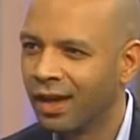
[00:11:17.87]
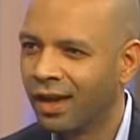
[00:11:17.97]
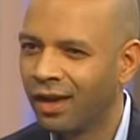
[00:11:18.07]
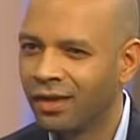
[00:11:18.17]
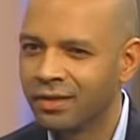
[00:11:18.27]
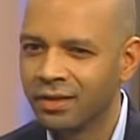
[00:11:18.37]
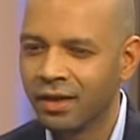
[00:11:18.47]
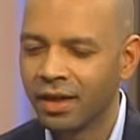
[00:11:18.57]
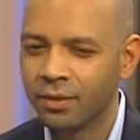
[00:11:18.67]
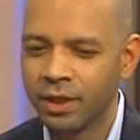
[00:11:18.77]
And
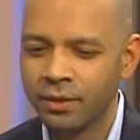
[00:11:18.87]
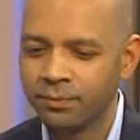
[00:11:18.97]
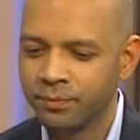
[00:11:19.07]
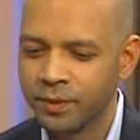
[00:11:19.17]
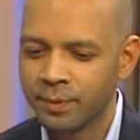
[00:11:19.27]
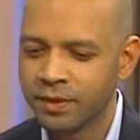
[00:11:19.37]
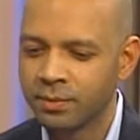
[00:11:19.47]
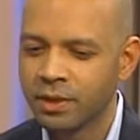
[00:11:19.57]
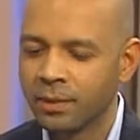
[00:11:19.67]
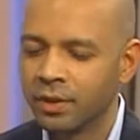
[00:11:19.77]
I spent
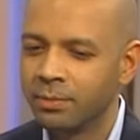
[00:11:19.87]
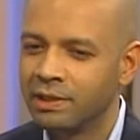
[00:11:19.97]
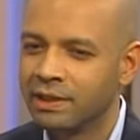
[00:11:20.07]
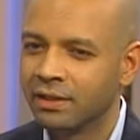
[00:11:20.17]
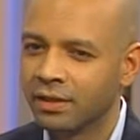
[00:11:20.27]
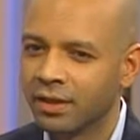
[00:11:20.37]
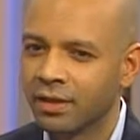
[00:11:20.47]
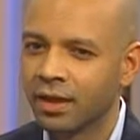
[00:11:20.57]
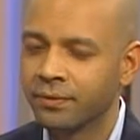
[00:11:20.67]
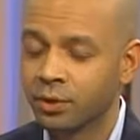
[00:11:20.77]
some time at a PT
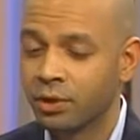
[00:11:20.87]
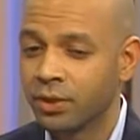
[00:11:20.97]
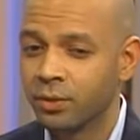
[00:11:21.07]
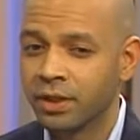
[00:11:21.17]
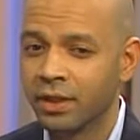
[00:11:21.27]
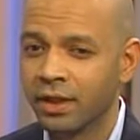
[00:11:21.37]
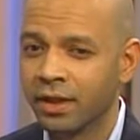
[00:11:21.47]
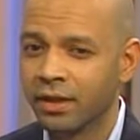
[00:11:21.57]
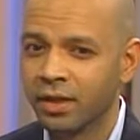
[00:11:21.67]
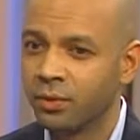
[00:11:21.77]
clinic after graduating,
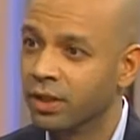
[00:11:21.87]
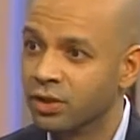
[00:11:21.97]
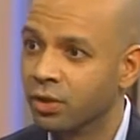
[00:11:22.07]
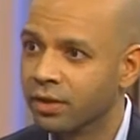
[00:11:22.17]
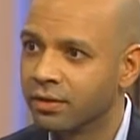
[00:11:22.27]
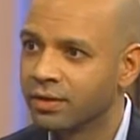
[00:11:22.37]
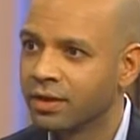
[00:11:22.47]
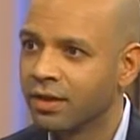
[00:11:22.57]
and I really enjoyed it.